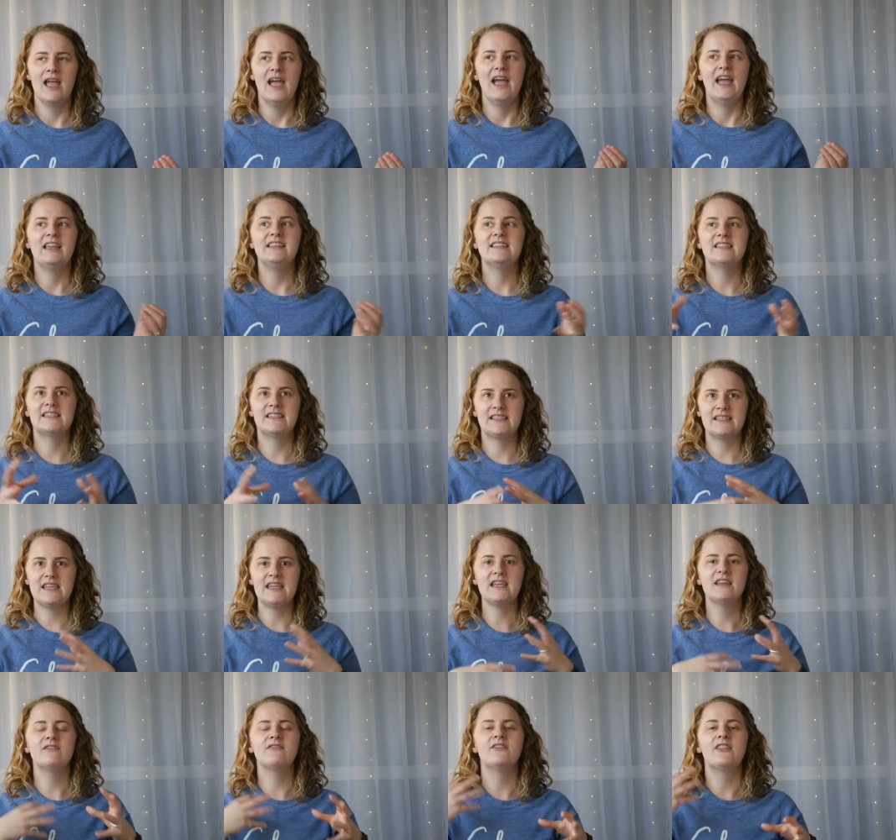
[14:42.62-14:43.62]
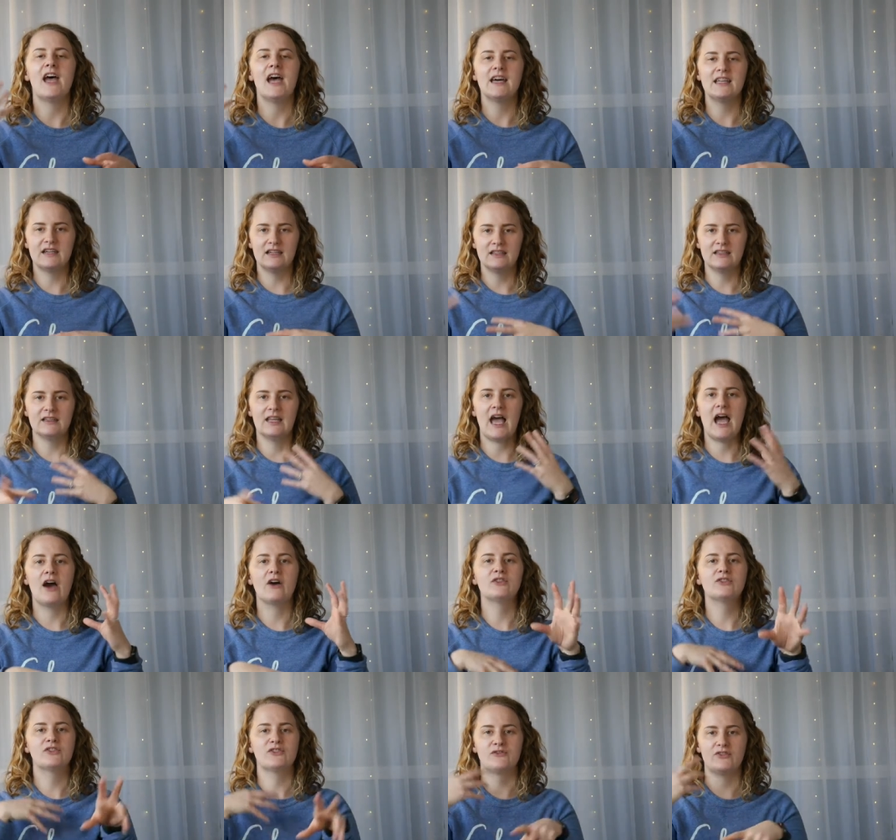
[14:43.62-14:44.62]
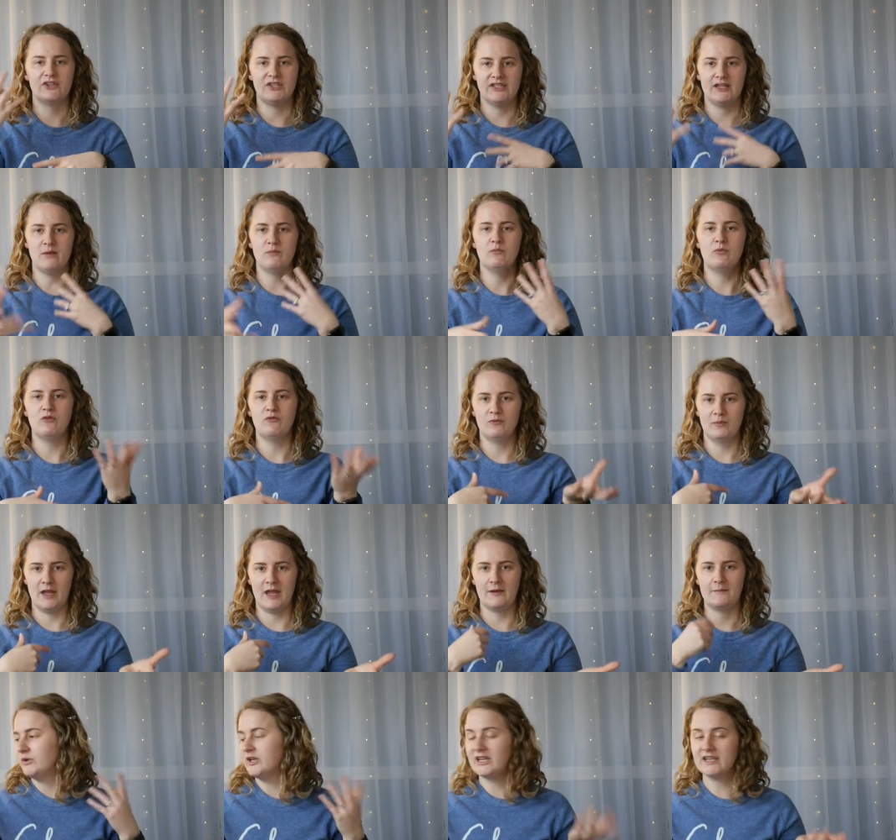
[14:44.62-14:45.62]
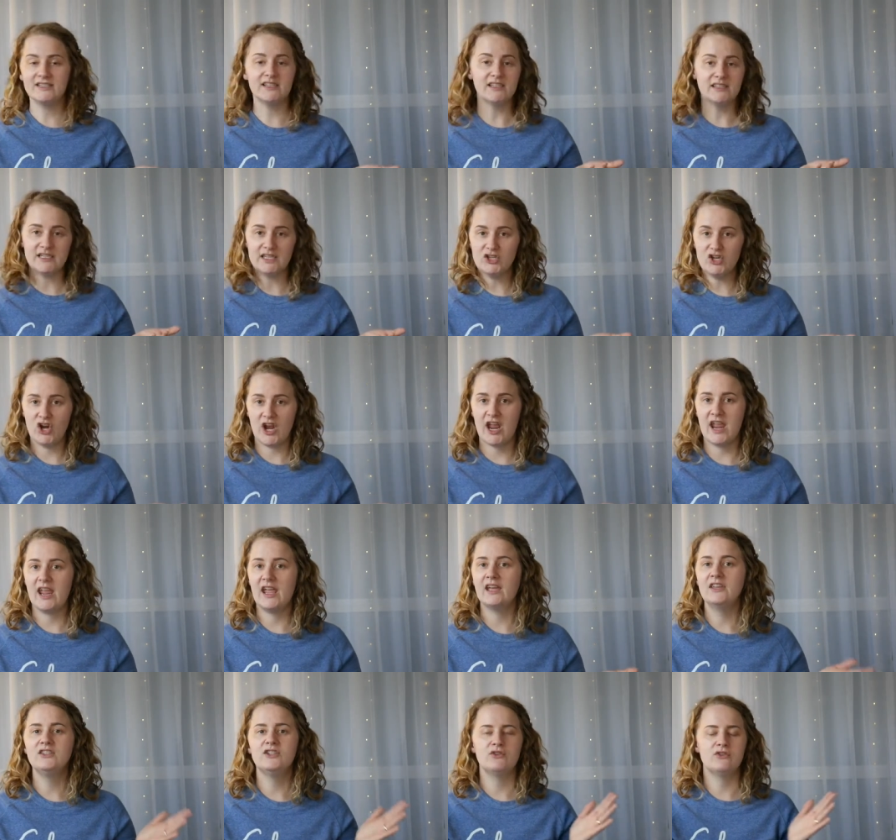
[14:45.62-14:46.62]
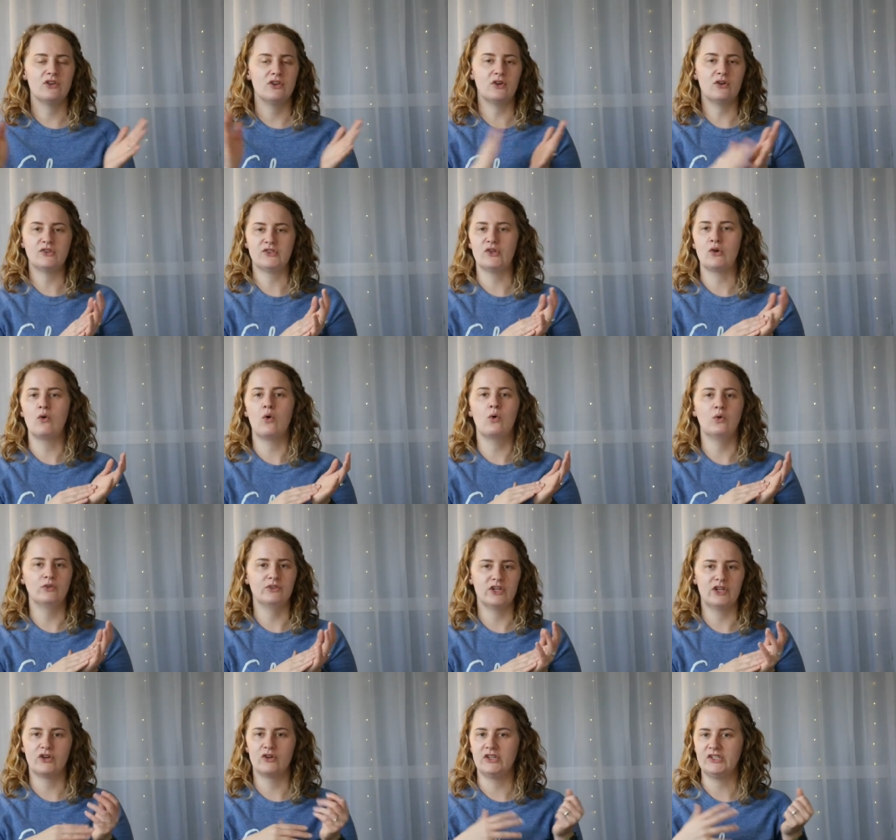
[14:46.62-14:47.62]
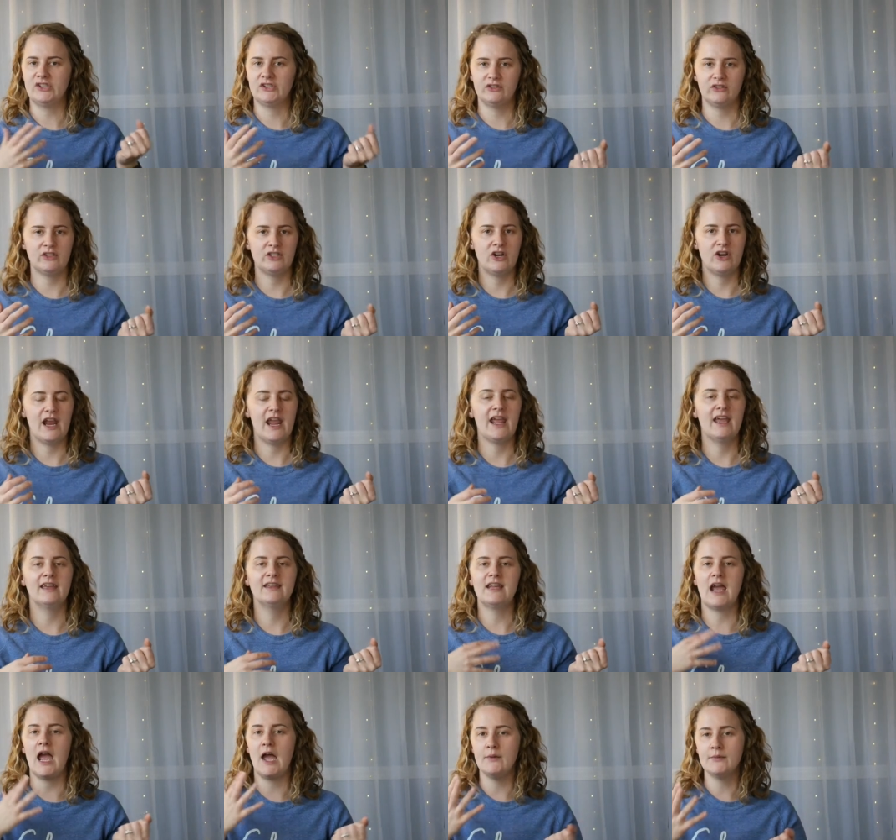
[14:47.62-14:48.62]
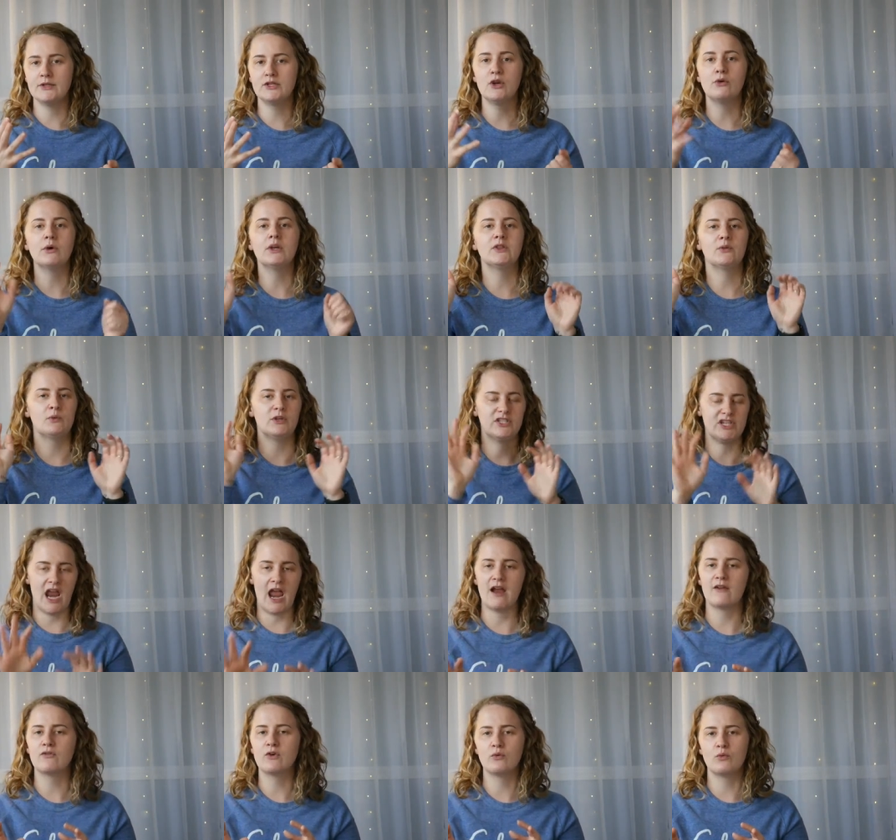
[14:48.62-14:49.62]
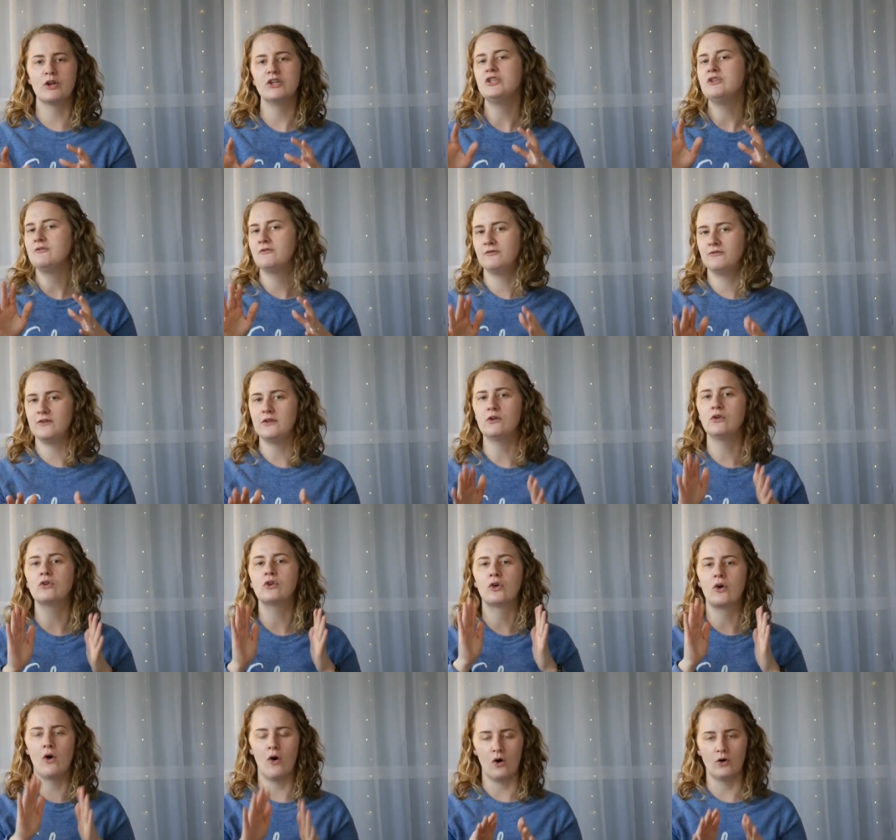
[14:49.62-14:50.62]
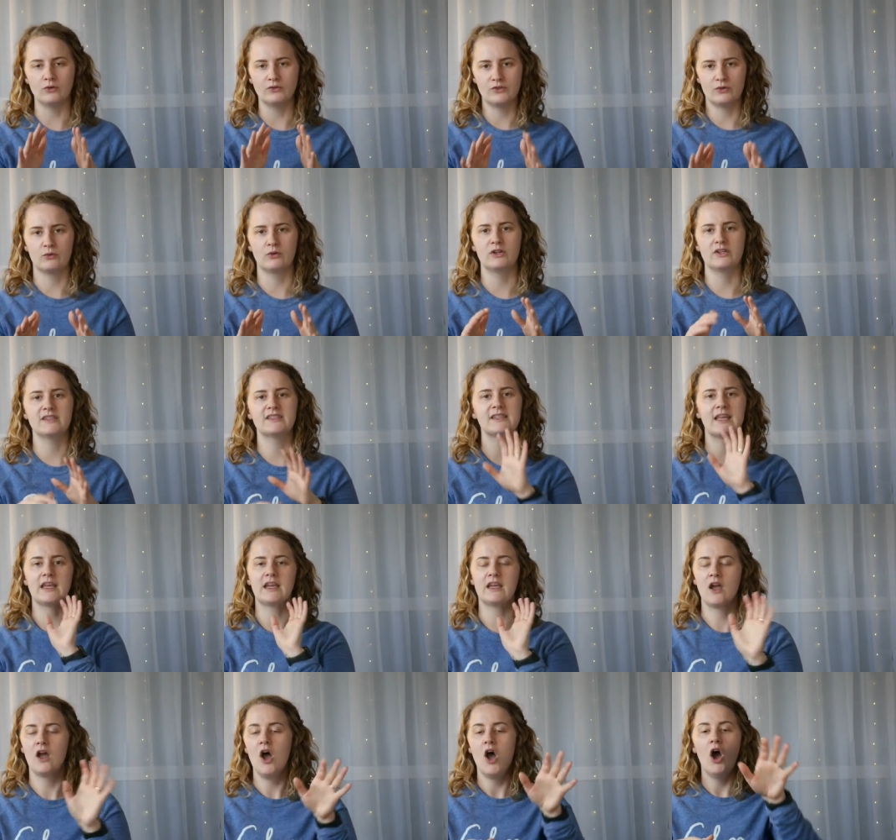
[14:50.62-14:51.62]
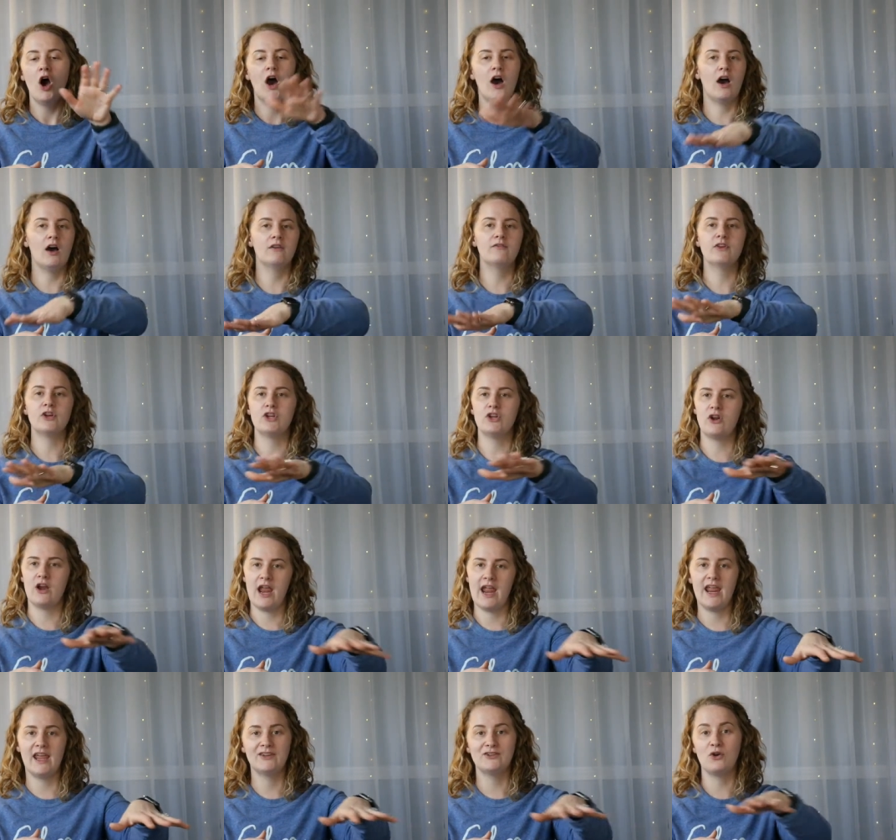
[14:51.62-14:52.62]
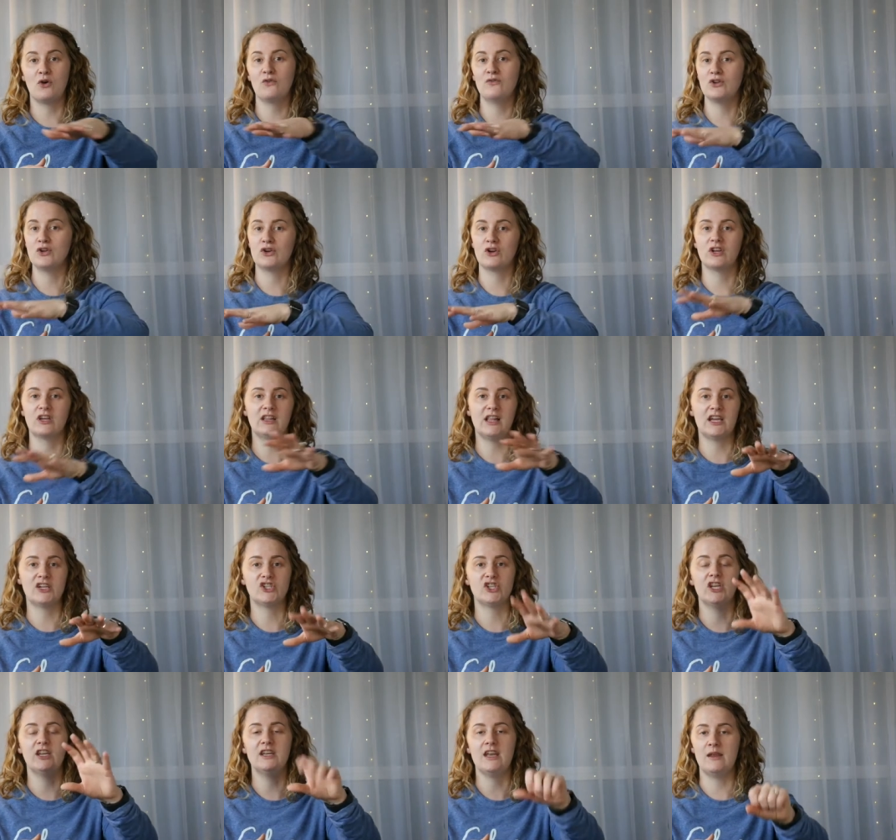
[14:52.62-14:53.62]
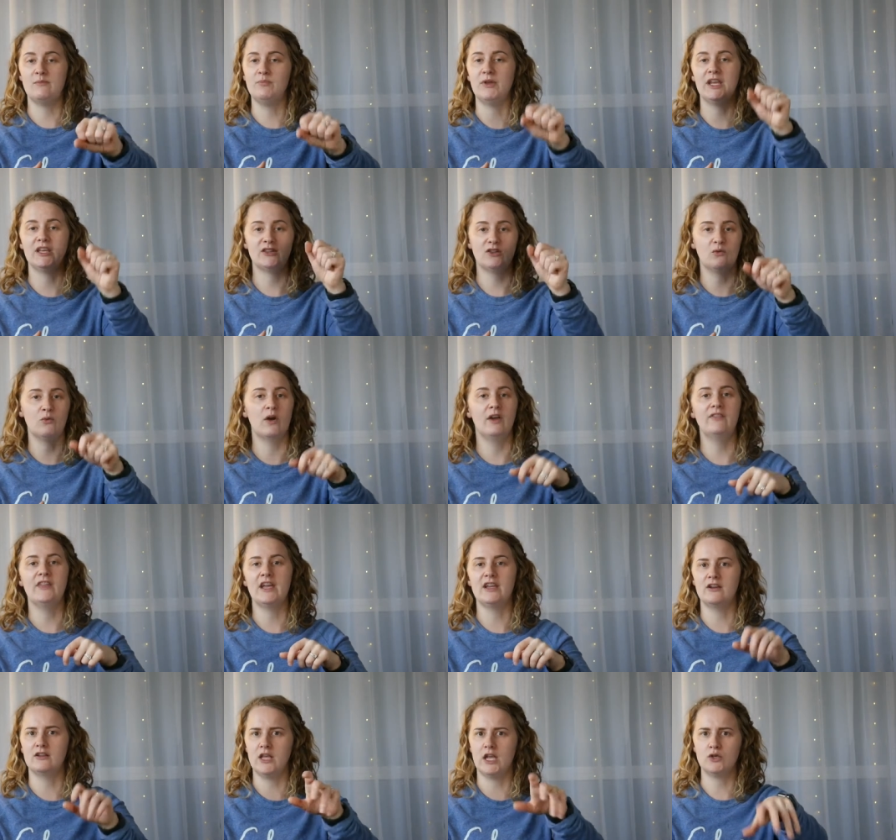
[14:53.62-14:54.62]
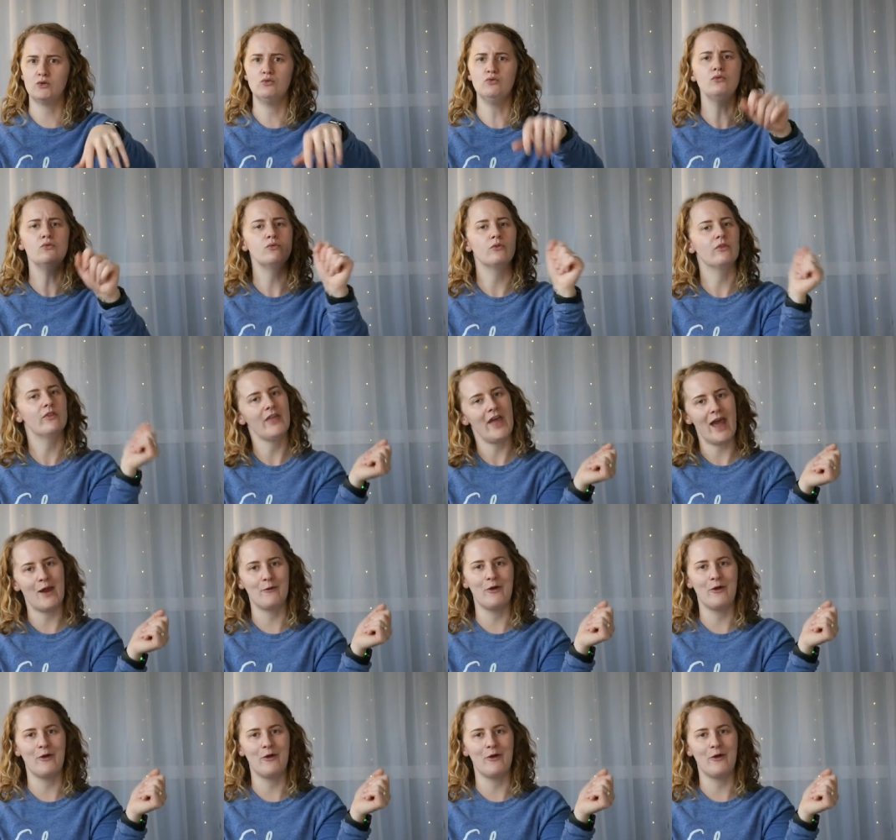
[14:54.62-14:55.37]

and see if that allows for some movement. Because it's in your hand, you could also hold a crystal in your hand. I would go with whichever one you feel called towards. Like, hover your hand over your collection and pick the one that you're like, ooh, that